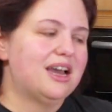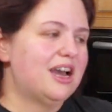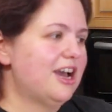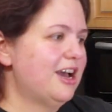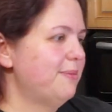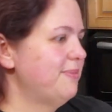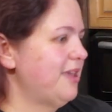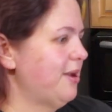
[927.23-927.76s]

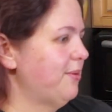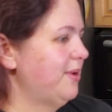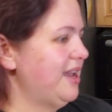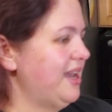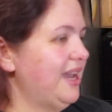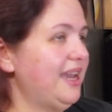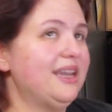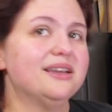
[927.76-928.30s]
That
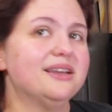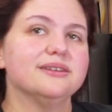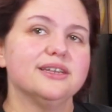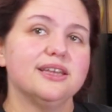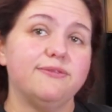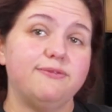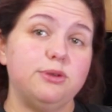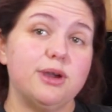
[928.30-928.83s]
way,
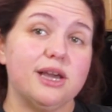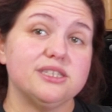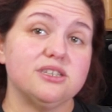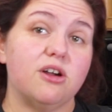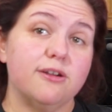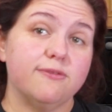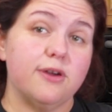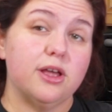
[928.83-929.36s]
if you guys
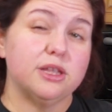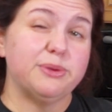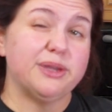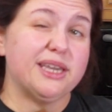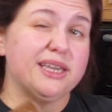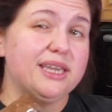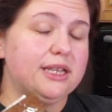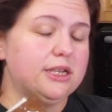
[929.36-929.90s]
are following
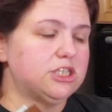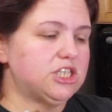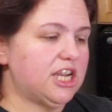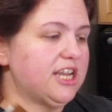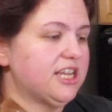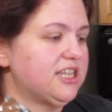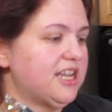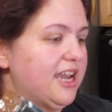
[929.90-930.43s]
a
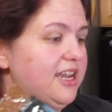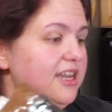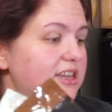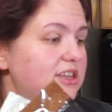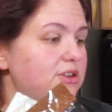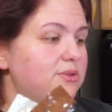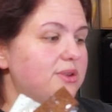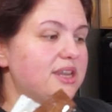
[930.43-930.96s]
ketogenic diet,
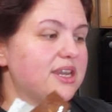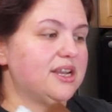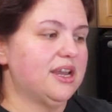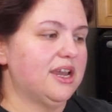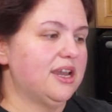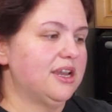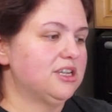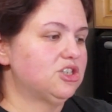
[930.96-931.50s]
you can
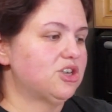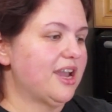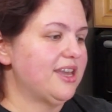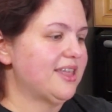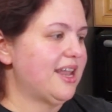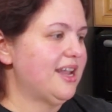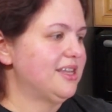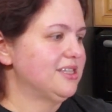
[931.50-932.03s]
try
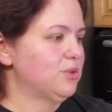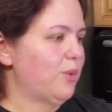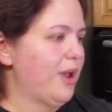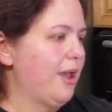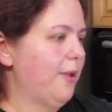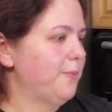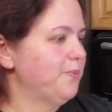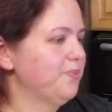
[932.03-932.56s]
that as
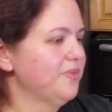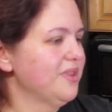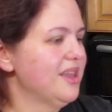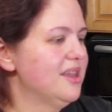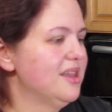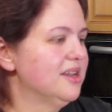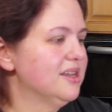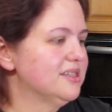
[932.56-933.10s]
well.
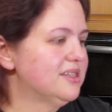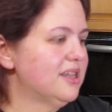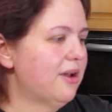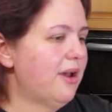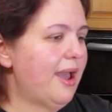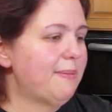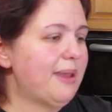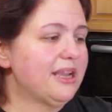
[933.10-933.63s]
So
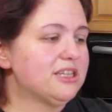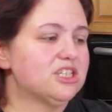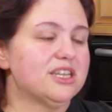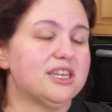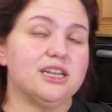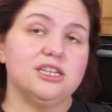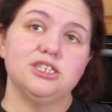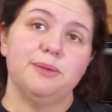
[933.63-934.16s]
I'm actually
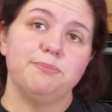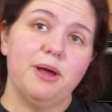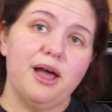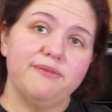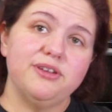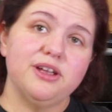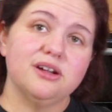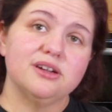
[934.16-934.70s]
going to jump
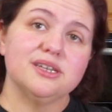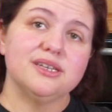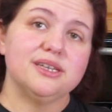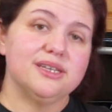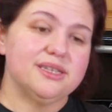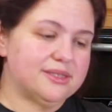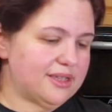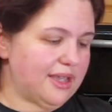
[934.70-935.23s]
off here
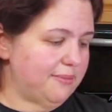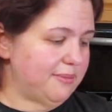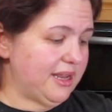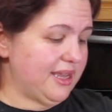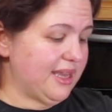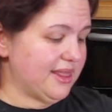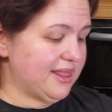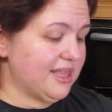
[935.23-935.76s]
because I'm going to
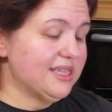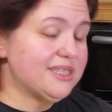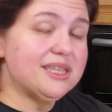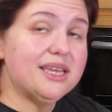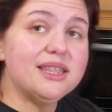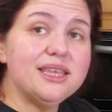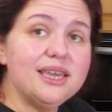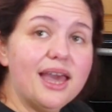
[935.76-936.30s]
get this
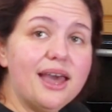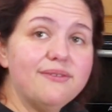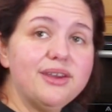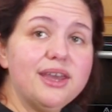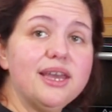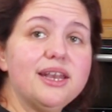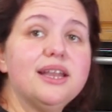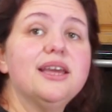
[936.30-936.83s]
in the
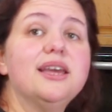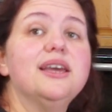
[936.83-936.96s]
oven.